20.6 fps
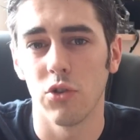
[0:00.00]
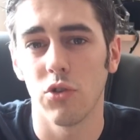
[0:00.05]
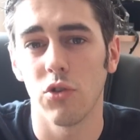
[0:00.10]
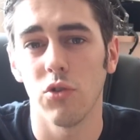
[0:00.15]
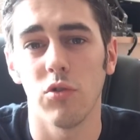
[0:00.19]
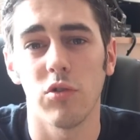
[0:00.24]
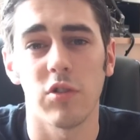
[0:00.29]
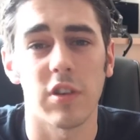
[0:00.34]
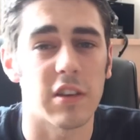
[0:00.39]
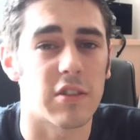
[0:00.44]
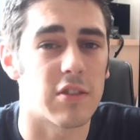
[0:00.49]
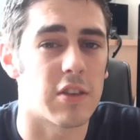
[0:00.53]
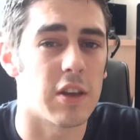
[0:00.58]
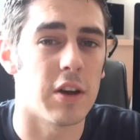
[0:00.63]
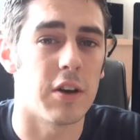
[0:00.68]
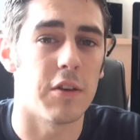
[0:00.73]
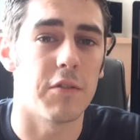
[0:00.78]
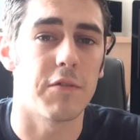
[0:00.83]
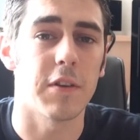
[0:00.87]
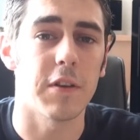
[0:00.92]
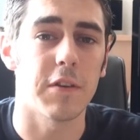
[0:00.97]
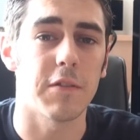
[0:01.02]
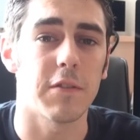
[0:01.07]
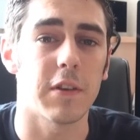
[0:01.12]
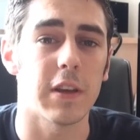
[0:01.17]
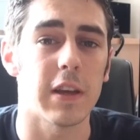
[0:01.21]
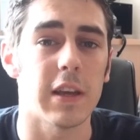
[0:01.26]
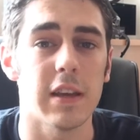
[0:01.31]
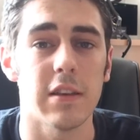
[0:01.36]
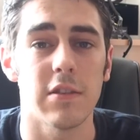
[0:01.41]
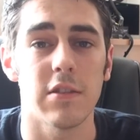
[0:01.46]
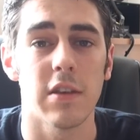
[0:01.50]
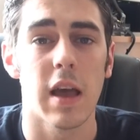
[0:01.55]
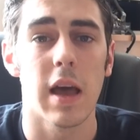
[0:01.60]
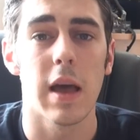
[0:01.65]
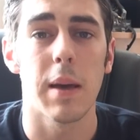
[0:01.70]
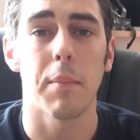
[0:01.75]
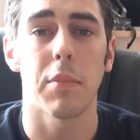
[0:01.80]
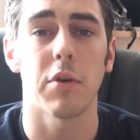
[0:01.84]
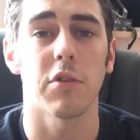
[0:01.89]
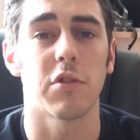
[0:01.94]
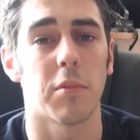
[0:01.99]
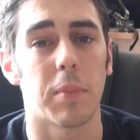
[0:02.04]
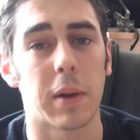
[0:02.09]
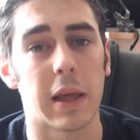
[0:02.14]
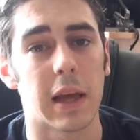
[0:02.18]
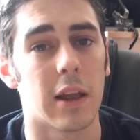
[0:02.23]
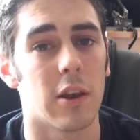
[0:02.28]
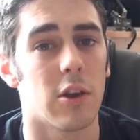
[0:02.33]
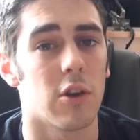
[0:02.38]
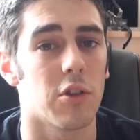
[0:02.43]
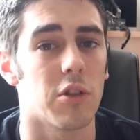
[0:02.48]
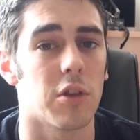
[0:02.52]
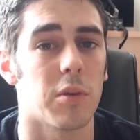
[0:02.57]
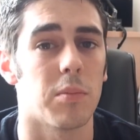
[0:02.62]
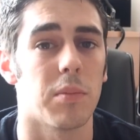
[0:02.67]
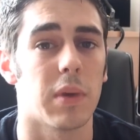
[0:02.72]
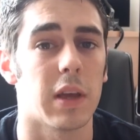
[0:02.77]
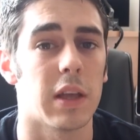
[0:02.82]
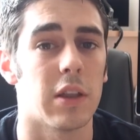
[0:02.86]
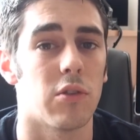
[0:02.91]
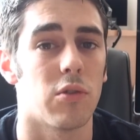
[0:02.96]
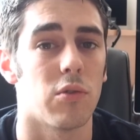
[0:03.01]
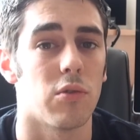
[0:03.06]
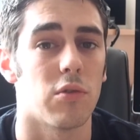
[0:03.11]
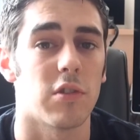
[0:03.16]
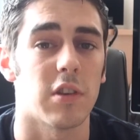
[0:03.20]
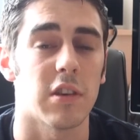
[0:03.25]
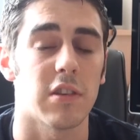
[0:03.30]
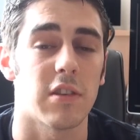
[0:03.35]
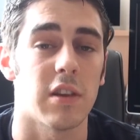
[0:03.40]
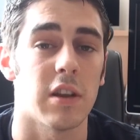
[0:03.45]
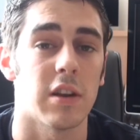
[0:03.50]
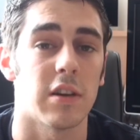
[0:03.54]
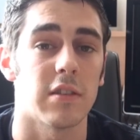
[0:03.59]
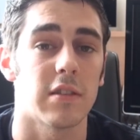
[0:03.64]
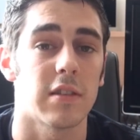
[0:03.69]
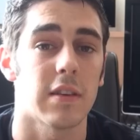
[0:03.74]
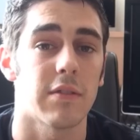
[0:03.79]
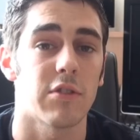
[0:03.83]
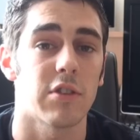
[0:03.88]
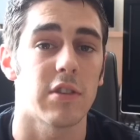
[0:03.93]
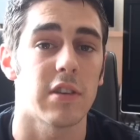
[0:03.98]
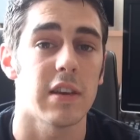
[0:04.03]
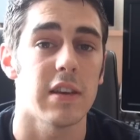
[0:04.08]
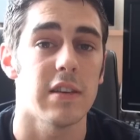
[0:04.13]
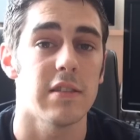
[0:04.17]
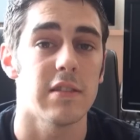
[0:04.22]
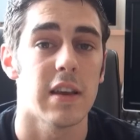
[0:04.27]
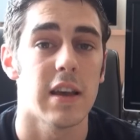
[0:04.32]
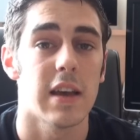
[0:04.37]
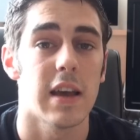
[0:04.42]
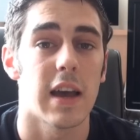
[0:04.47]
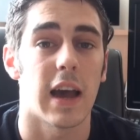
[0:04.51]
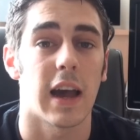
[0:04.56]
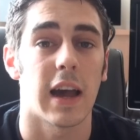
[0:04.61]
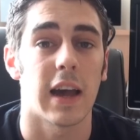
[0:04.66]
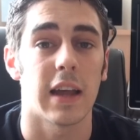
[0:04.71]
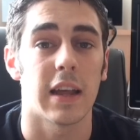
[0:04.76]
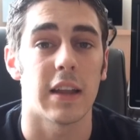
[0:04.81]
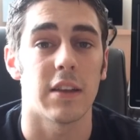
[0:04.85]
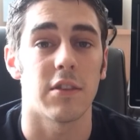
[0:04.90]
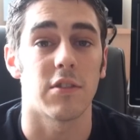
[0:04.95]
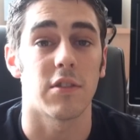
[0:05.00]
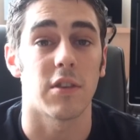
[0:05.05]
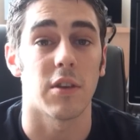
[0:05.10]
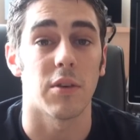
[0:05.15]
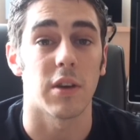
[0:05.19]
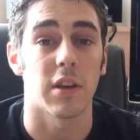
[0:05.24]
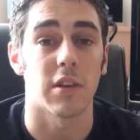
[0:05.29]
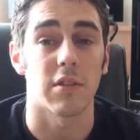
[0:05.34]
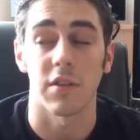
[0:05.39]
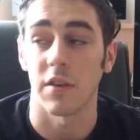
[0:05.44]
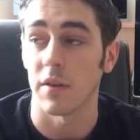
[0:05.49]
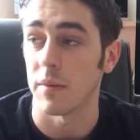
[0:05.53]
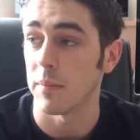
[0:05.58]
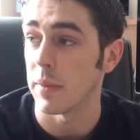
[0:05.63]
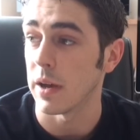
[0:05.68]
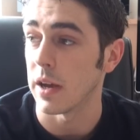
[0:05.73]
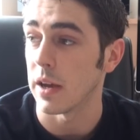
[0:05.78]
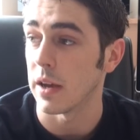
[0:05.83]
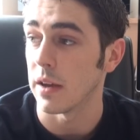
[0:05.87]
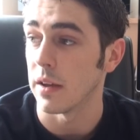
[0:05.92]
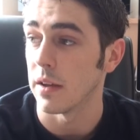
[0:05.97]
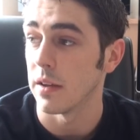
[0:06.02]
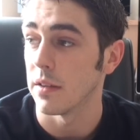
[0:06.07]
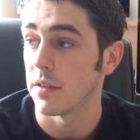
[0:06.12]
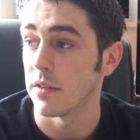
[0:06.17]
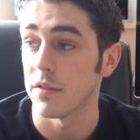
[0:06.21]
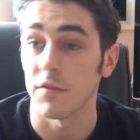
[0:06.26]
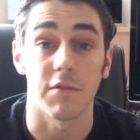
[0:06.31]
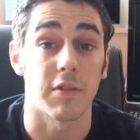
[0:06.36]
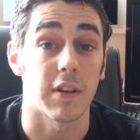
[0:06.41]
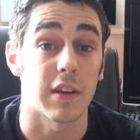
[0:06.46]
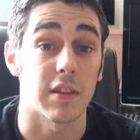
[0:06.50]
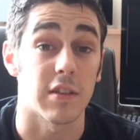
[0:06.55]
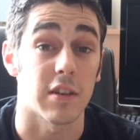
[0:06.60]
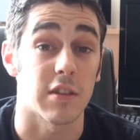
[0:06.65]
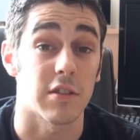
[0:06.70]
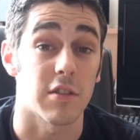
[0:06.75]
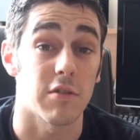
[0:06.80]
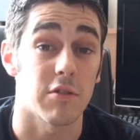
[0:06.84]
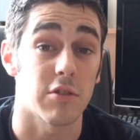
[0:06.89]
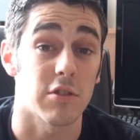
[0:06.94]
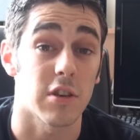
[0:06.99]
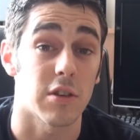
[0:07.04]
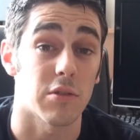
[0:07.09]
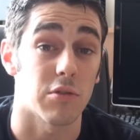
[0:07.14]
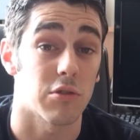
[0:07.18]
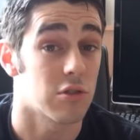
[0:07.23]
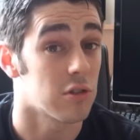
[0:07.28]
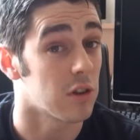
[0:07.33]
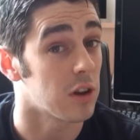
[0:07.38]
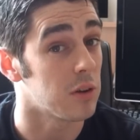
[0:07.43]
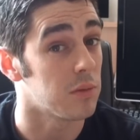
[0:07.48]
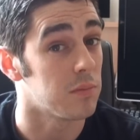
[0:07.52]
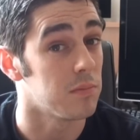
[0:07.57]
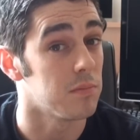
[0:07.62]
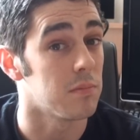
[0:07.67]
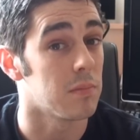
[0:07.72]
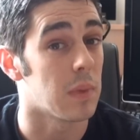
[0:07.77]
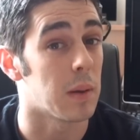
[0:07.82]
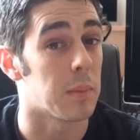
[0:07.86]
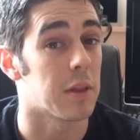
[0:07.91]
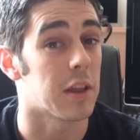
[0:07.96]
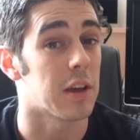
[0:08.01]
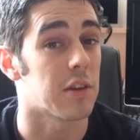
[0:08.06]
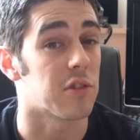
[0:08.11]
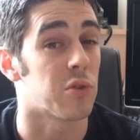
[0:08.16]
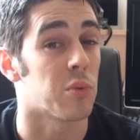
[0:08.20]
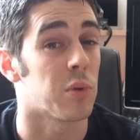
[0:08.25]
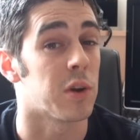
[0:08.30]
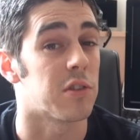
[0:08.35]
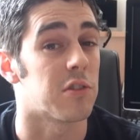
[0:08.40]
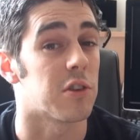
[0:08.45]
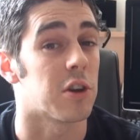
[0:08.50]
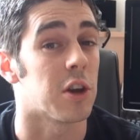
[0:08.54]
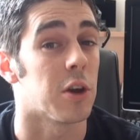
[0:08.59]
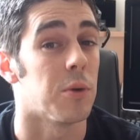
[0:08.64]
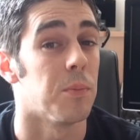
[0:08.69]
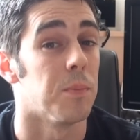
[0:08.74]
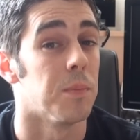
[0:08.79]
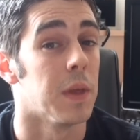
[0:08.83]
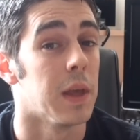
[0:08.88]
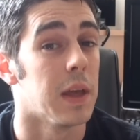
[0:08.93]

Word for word: two 6950s, possibly unlock them into 6970s and still get some uh, some fantastic results. So maybe that's the way to go.